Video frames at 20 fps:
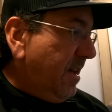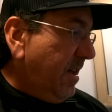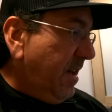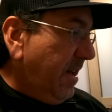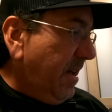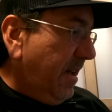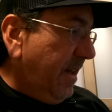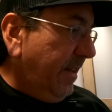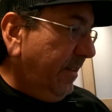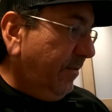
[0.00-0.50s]

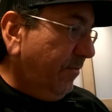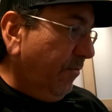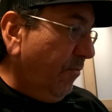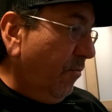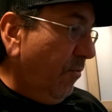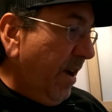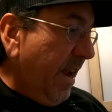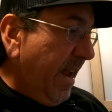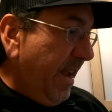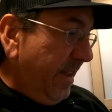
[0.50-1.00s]
it
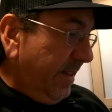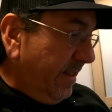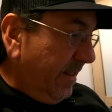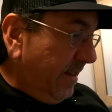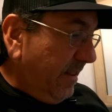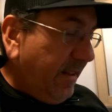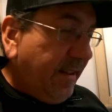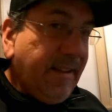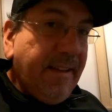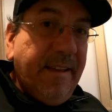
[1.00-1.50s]

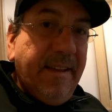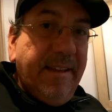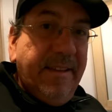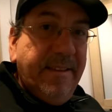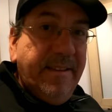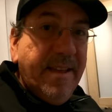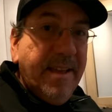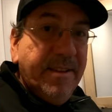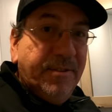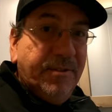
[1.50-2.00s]
rained
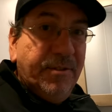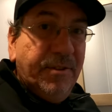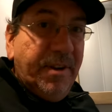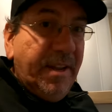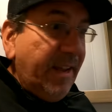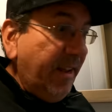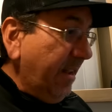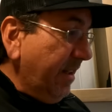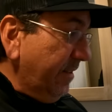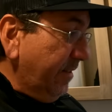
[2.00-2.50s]

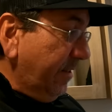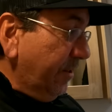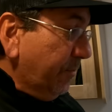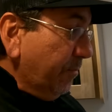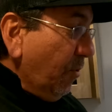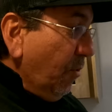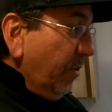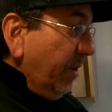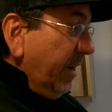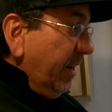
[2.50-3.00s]
yesterday and
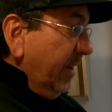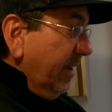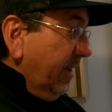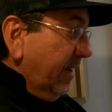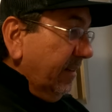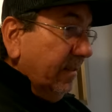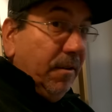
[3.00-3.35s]
this morning.